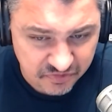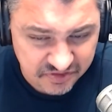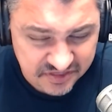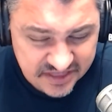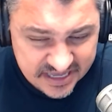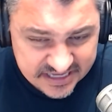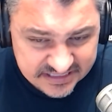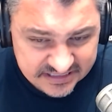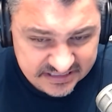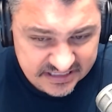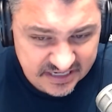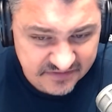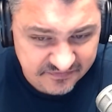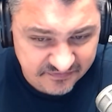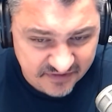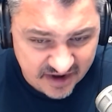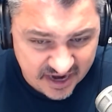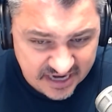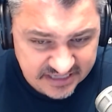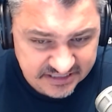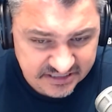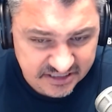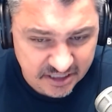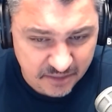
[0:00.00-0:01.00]
This
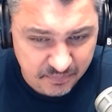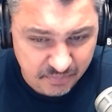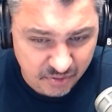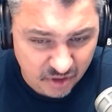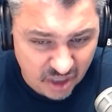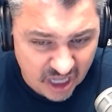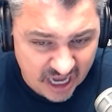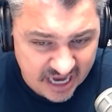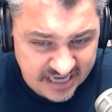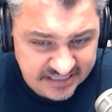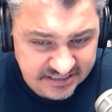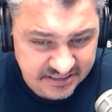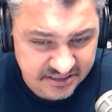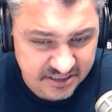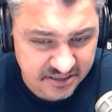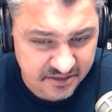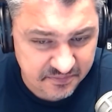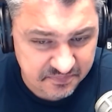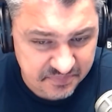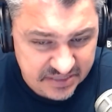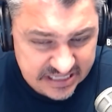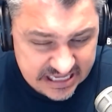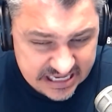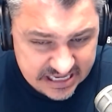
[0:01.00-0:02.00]
advice applies to
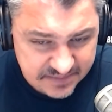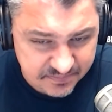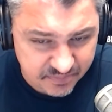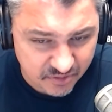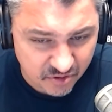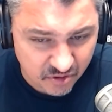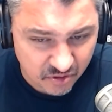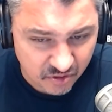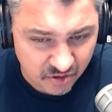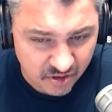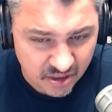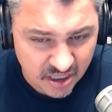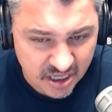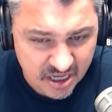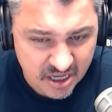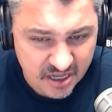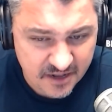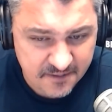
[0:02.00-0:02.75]
the people.